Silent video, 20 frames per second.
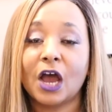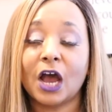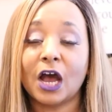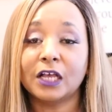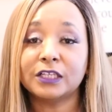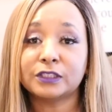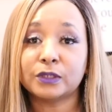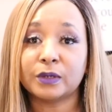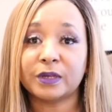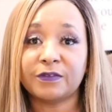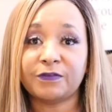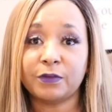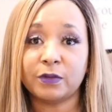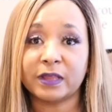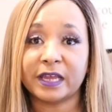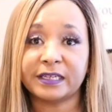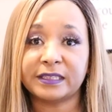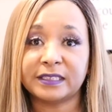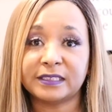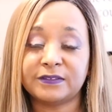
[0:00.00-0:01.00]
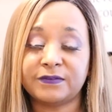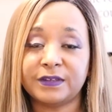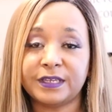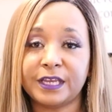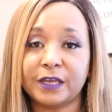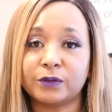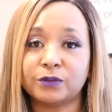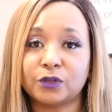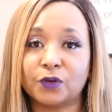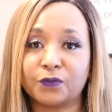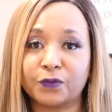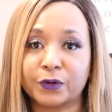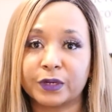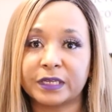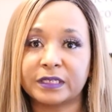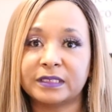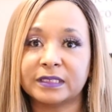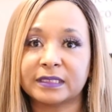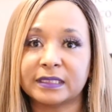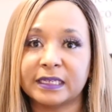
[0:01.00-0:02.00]
Also, if you like this video, don't
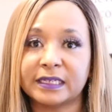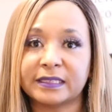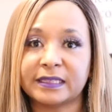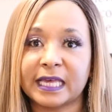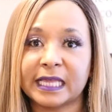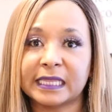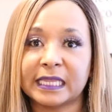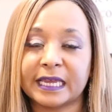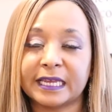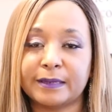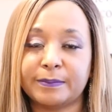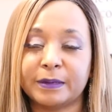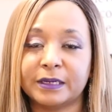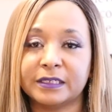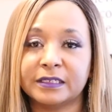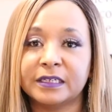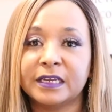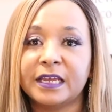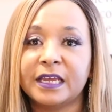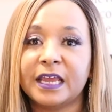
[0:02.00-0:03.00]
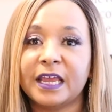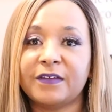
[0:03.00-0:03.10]
forget to click that like button.